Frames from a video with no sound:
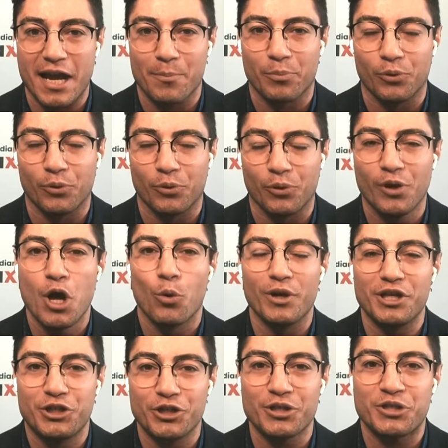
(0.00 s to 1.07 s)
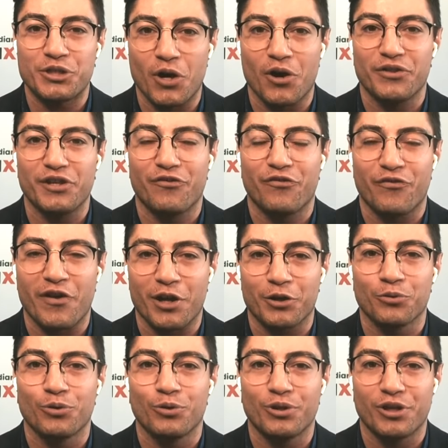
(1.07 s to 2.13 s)
example, we just saw the
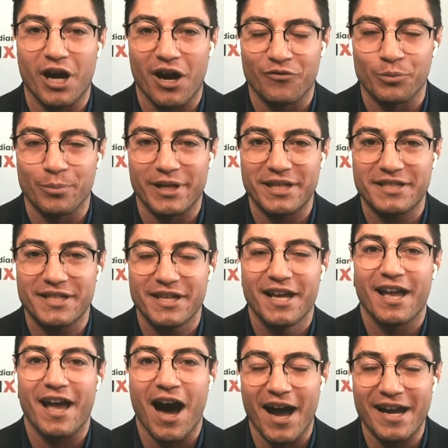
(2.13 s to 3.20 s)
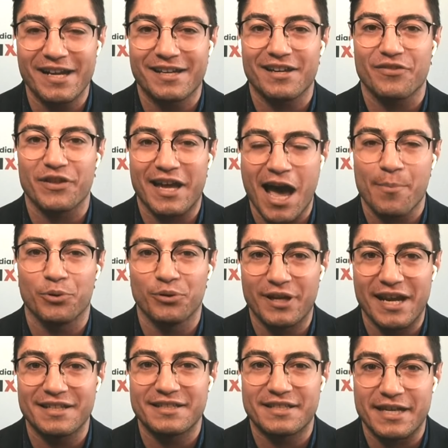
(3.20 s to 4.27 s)
federal government hike the capital
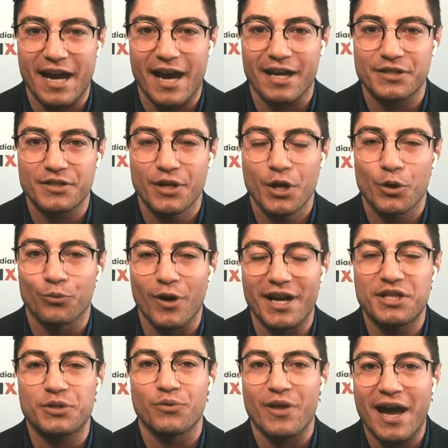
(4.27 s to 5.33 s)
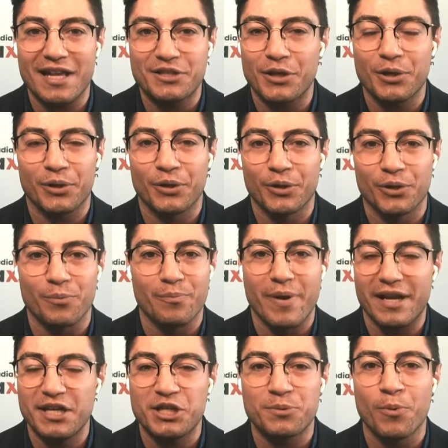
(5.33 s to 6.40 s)
gains tax. Right. So that's going to hurt
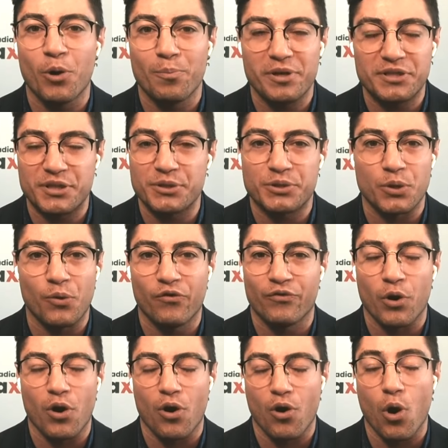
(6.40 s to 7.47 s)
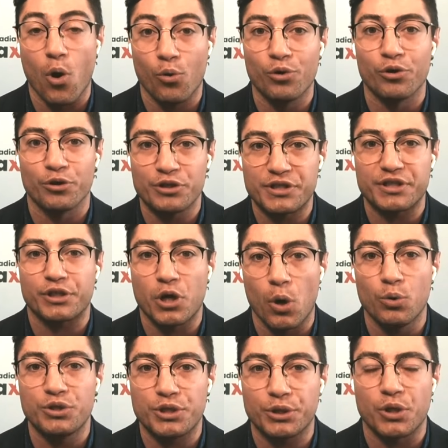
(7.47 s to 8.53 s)
many small business owners
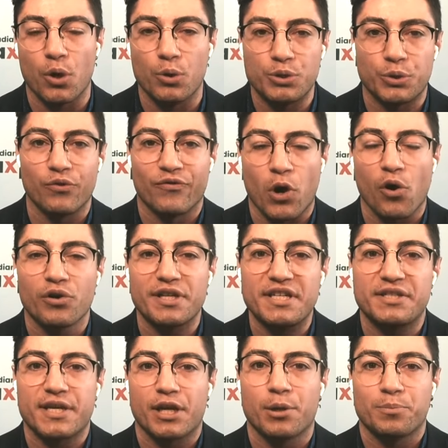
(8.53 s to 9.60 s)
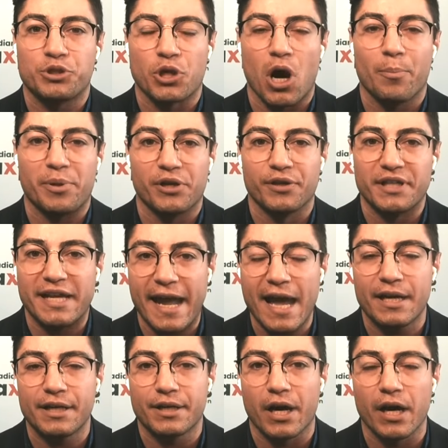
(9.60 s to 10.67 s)
coast to coast who have already set up shop here in
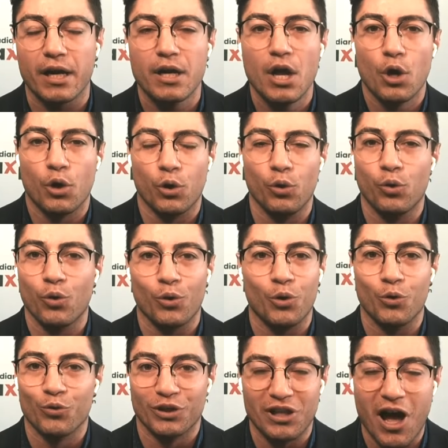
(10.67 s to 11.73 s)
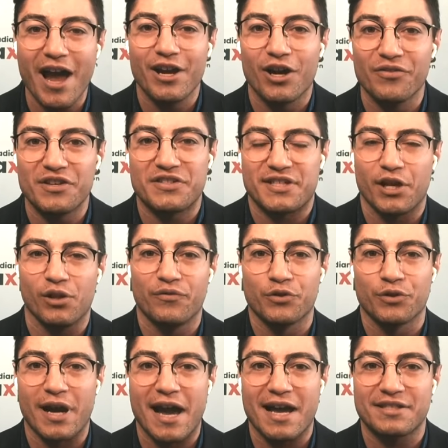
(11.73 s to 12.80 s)
Canada, who rely on the sale of
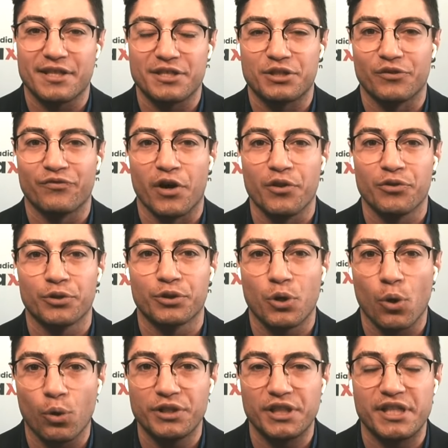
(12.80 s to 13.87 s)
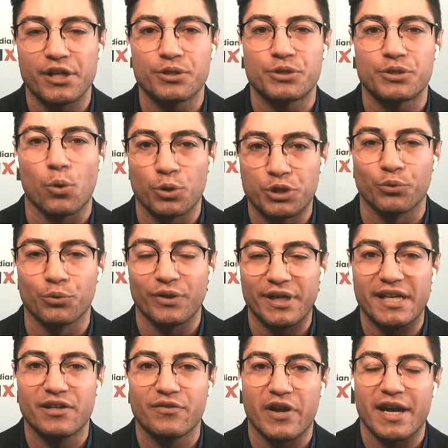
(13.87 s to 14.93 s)
their assets to fund their golden years or to
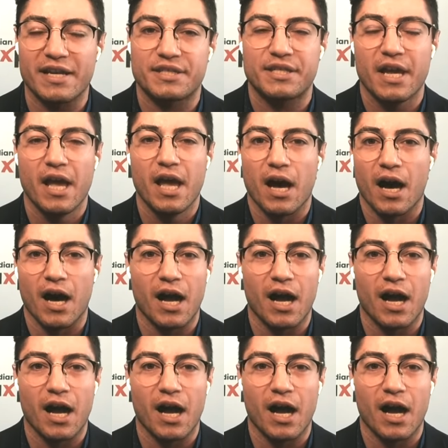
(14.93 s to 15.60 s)
reinvest